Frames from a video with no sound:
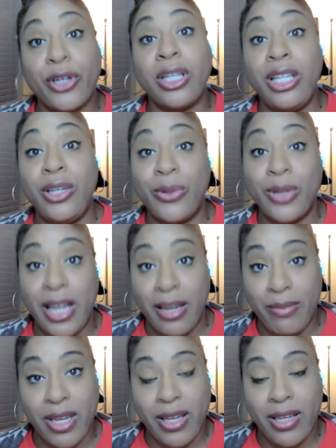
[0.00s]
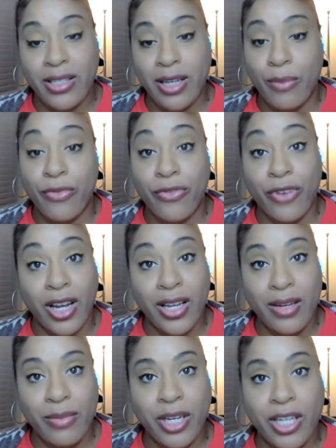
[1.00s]
your legal name is up
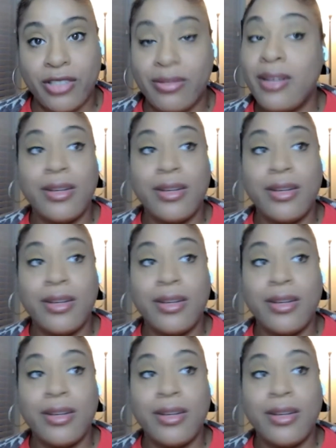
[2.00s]
front, because